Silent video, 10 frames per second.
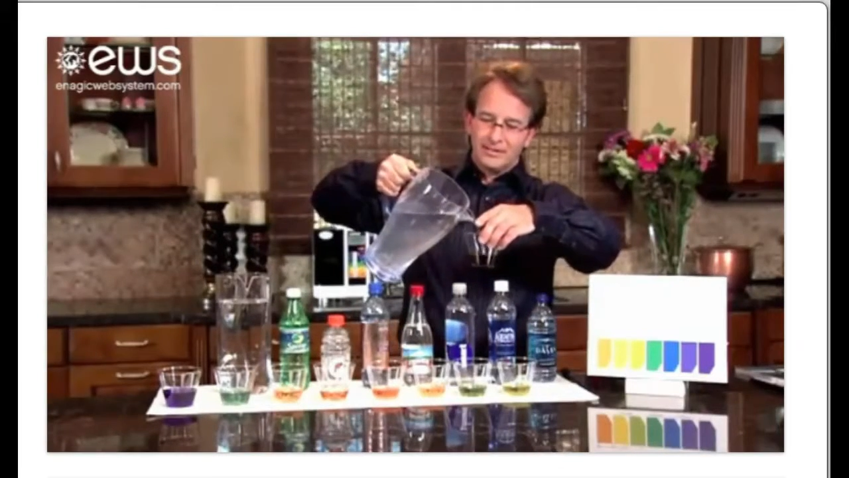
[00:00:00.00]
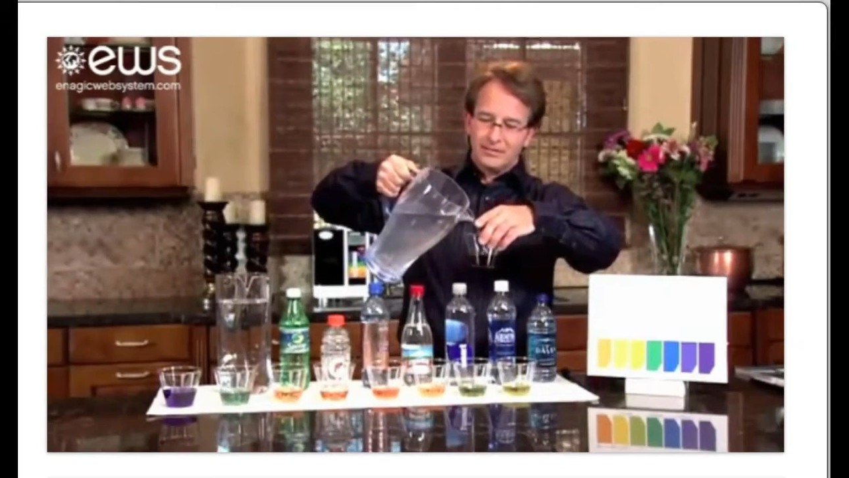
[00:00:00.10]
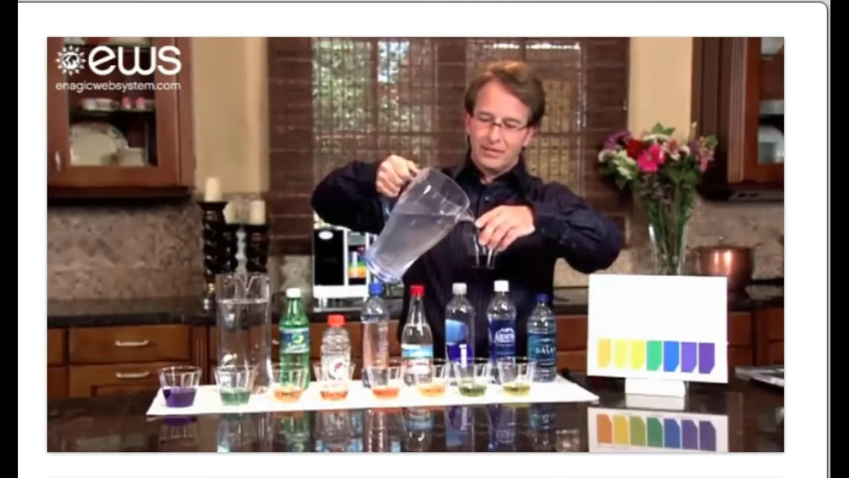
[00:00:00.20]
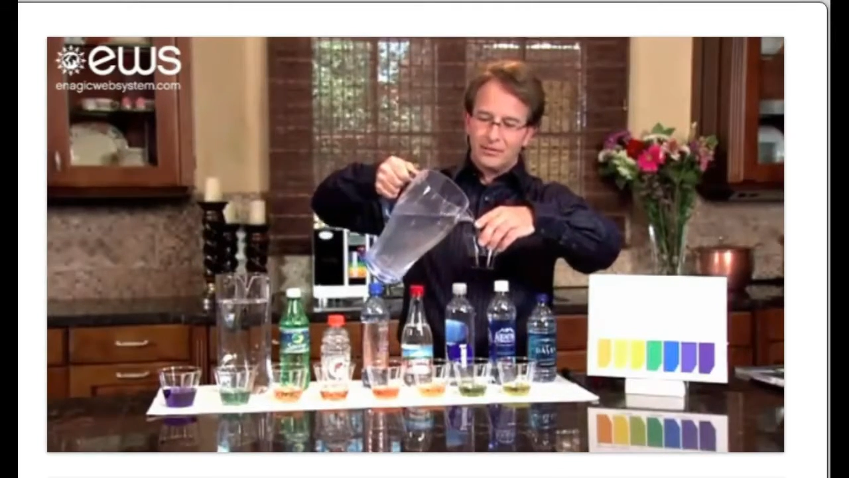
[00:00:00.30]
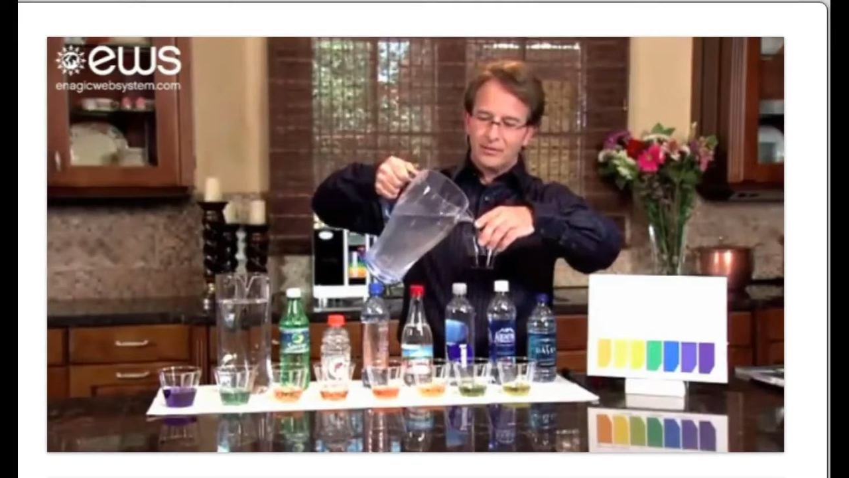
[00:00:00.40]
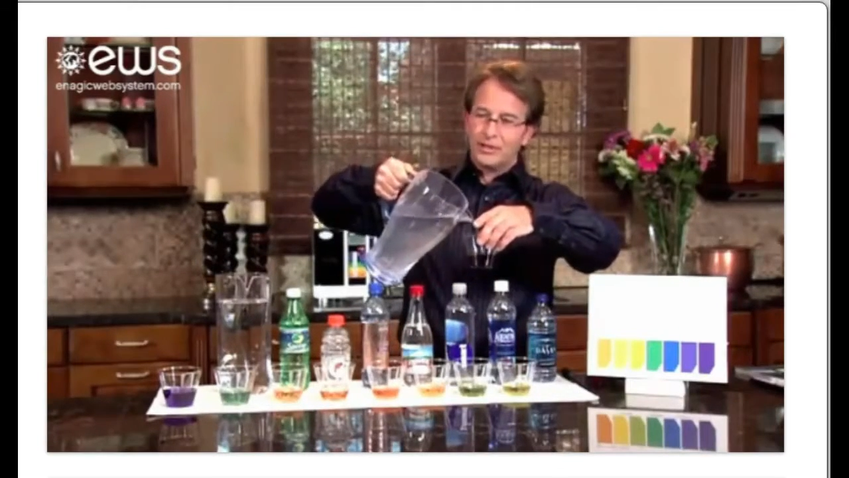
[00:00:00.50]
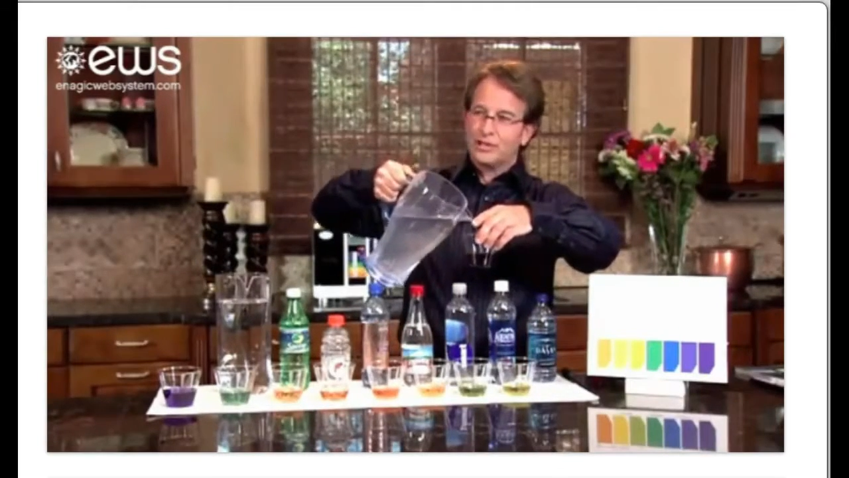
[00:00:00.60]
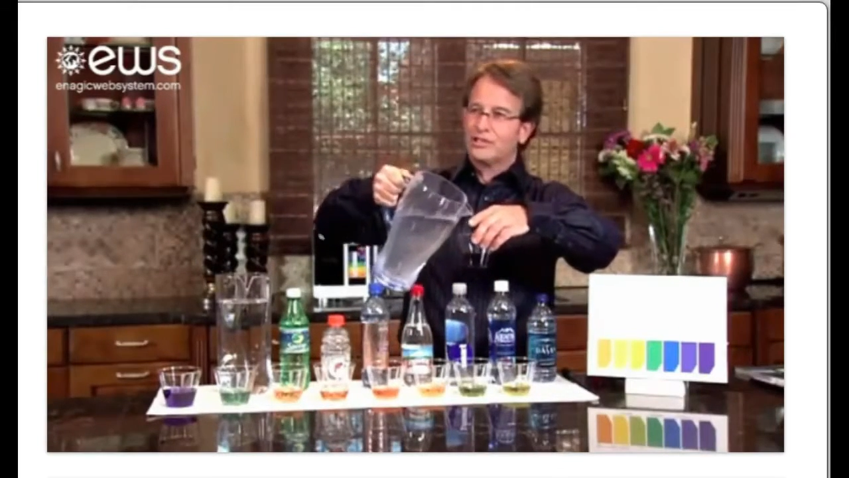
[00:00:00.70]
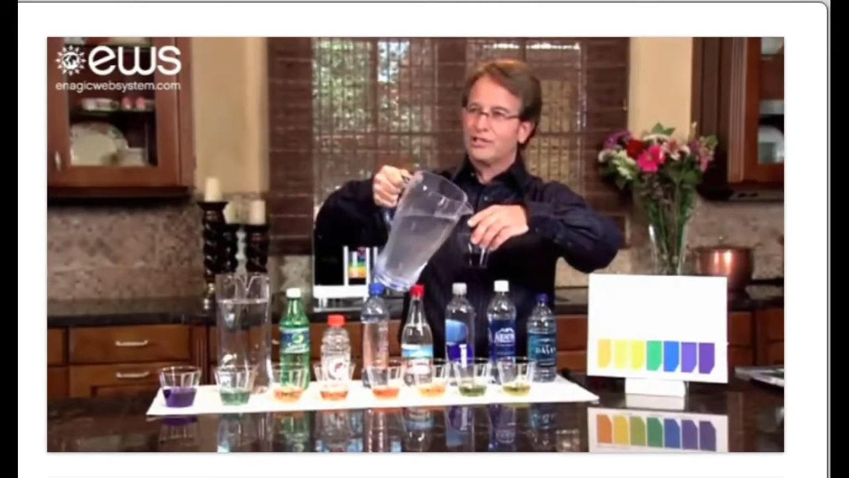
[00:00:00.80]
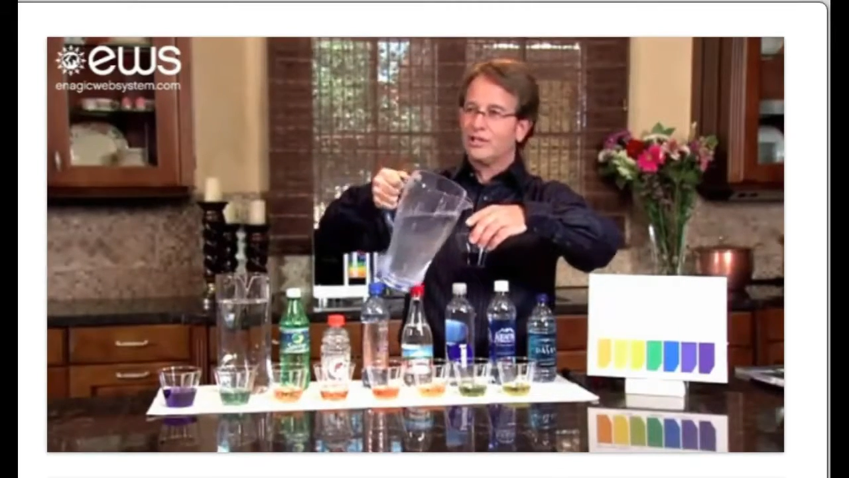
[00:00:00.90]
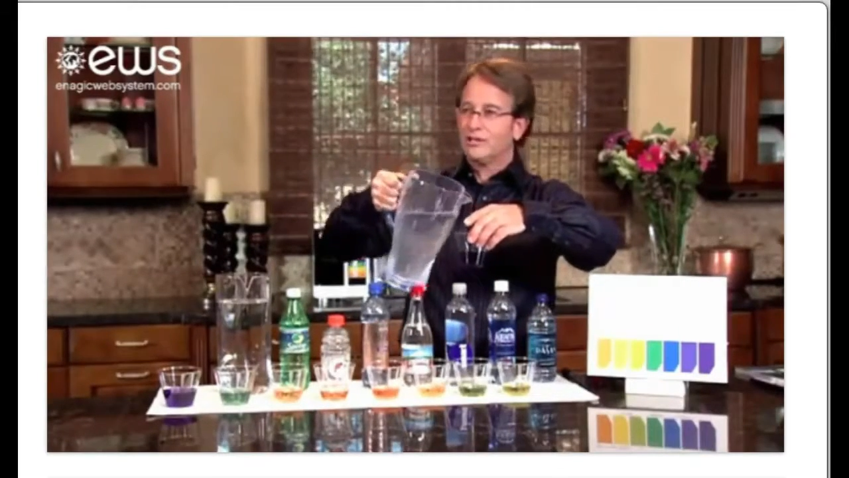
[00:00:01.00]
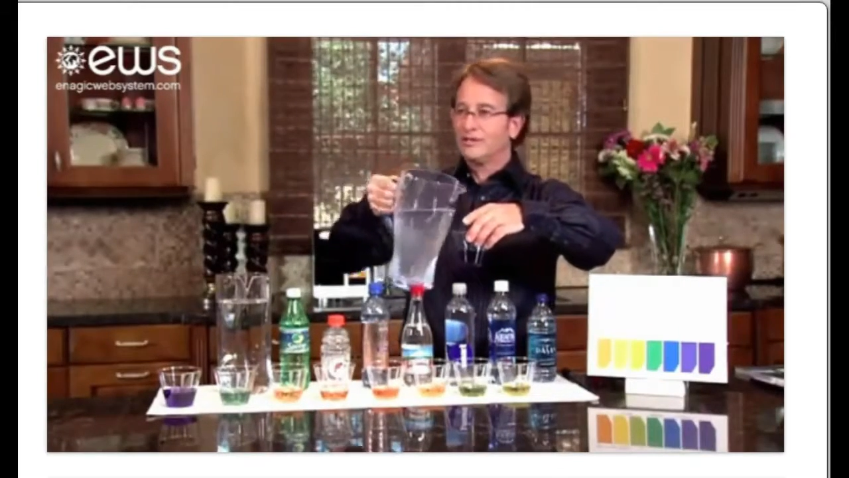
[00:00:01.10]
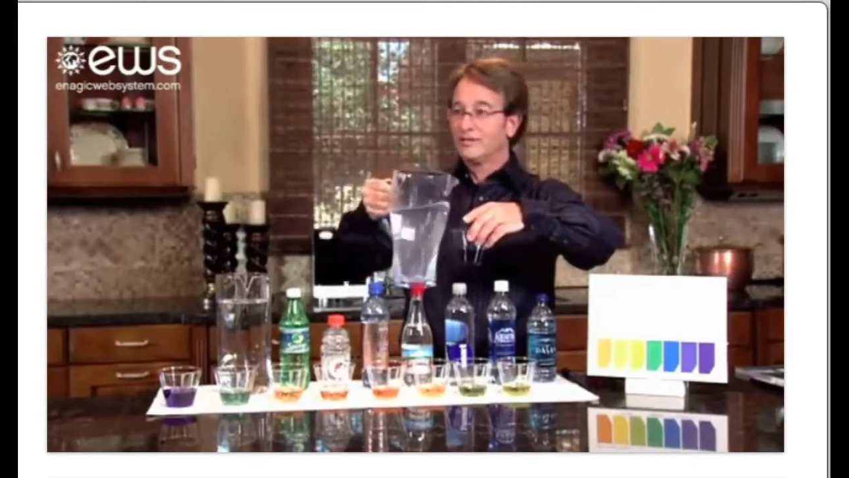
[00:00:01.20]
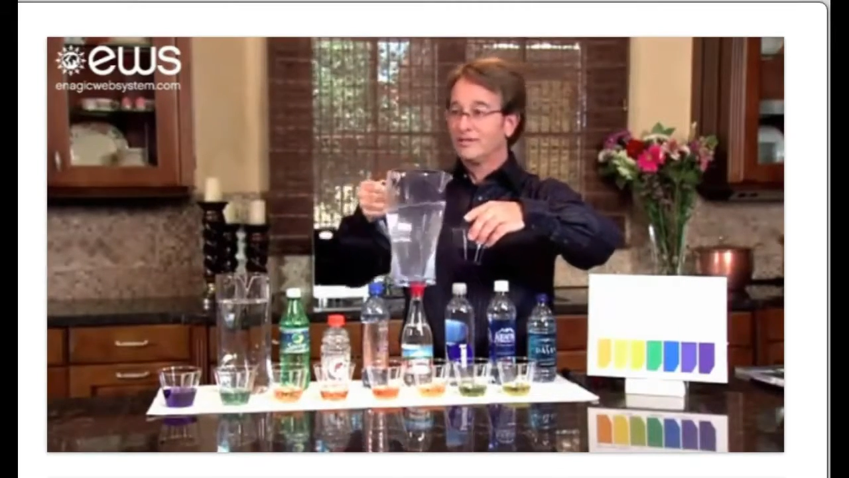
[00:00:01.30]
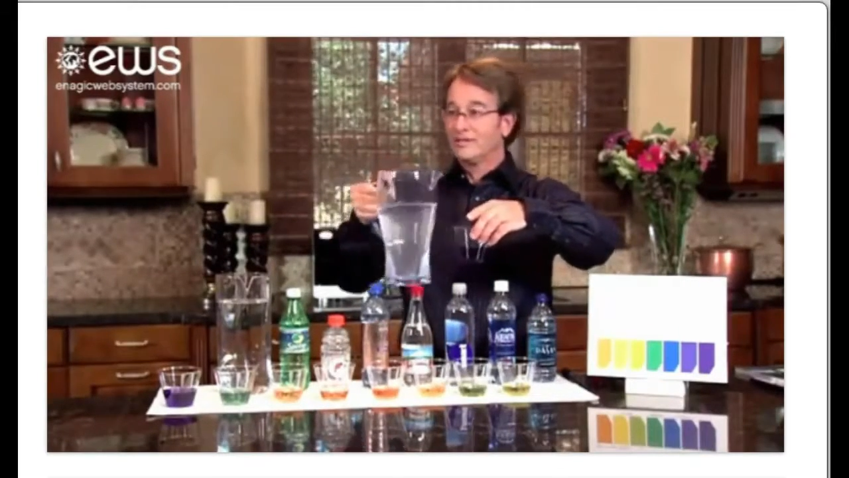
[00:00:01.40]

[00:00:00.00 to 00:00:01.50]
What did we just do?